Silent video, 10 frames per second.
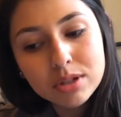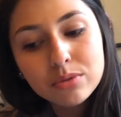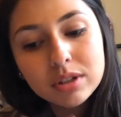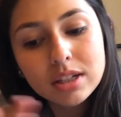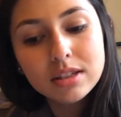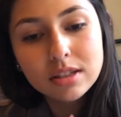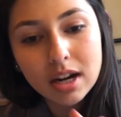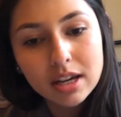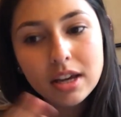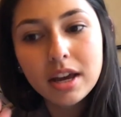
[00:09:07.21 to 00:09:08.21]
to really
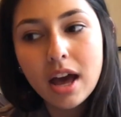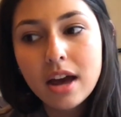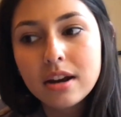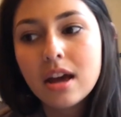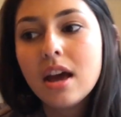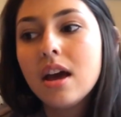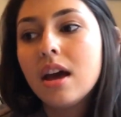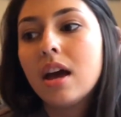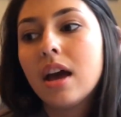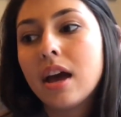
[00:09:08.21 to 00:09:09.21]
study again
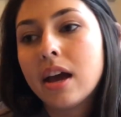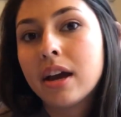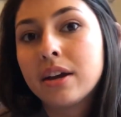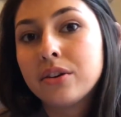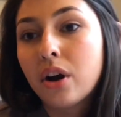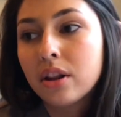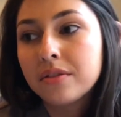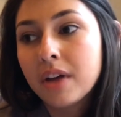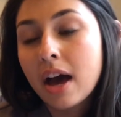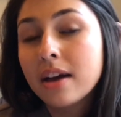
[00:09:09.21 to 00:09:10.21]
and all
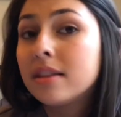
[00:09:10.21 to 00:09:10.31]
of that.